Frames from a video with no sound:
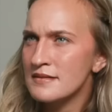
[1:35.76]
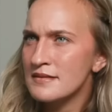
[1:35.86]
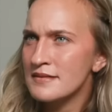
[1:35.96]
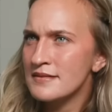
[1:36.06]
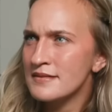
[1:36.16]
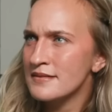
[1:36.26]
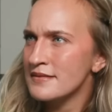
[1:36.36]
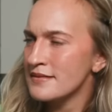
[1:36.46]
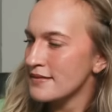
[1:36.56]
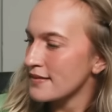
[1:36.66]

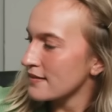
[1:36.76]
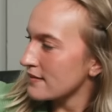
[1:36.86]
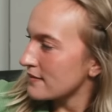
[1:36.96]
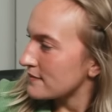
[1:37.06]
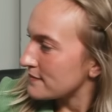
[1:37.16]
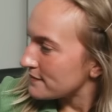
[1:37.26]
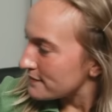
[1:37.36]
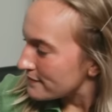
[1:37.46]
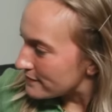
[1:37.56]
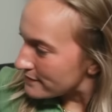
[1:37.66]

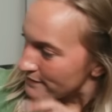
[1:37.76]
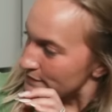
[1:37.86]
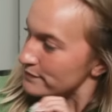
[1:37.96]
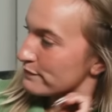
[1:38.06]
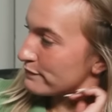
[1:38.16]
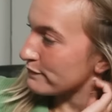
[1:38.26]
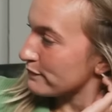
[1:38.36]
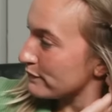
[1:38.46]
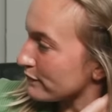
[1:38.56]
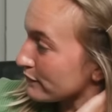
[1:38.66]

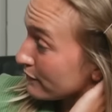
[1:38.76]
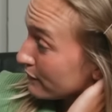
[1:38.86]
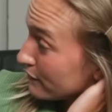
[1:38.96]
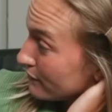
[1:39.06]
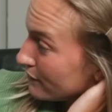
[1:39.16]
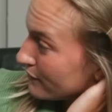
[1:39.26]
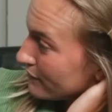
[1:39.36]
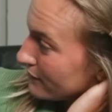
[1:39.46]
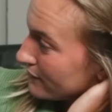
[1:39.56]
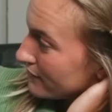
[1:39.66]

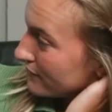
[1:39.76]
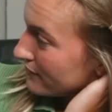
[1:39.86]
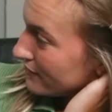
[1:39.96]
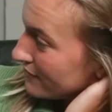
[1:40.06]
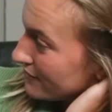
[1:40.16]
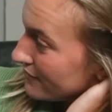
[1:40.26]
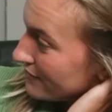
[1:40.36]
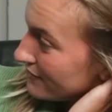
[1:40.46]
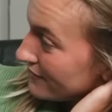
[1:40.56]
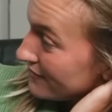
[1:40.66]

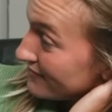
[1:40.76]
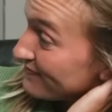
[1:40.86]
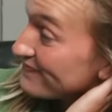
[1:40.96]
(silent)